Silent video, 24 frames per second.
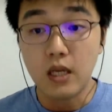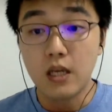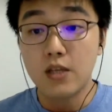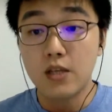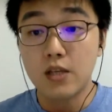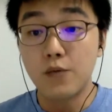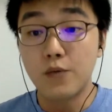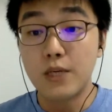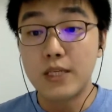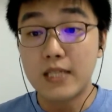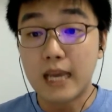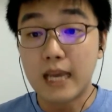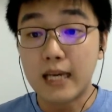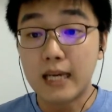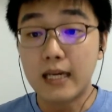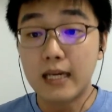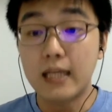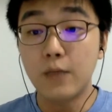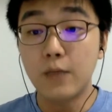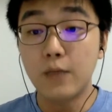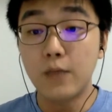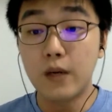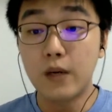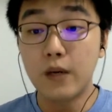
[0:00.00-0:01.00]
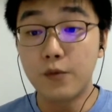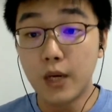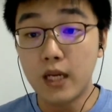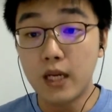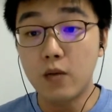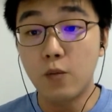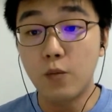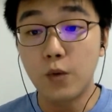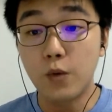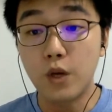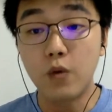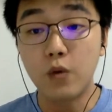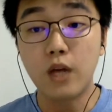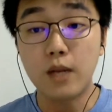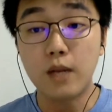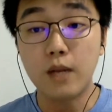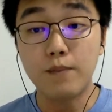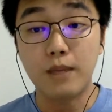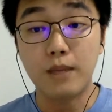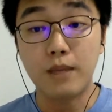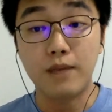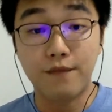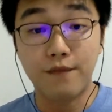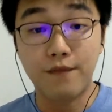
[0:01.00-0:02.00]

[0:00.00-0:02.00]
Recycling rate will not be